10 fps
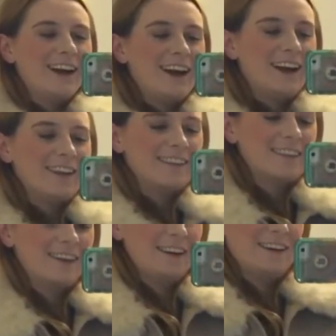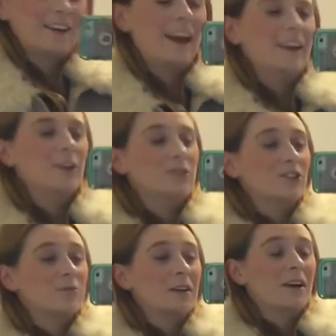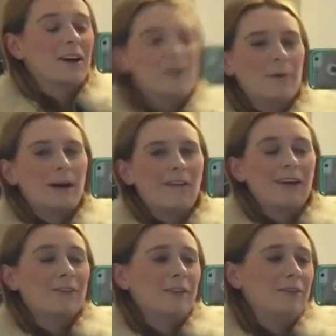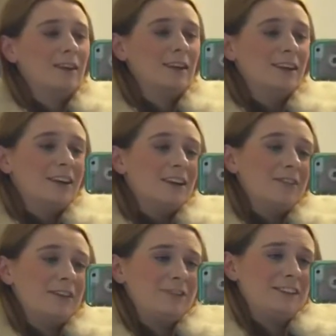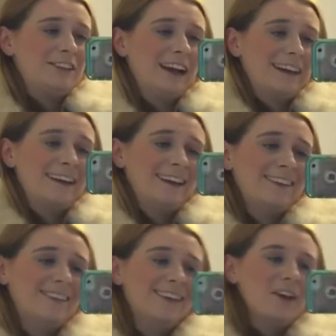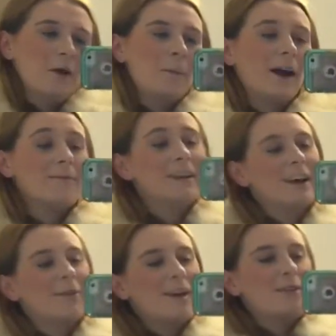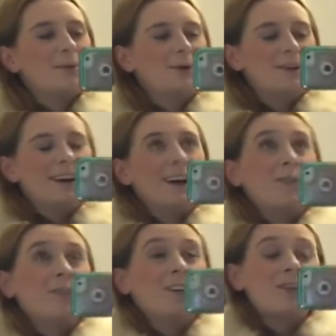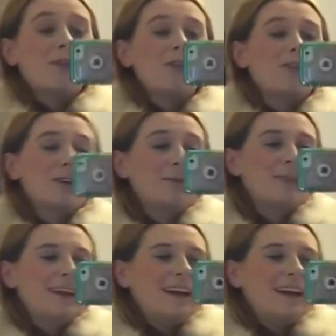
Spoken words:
As I, okay, no judgement, I own about like 50 jackets. But I mean, I wear them all and I absolutely love all of them.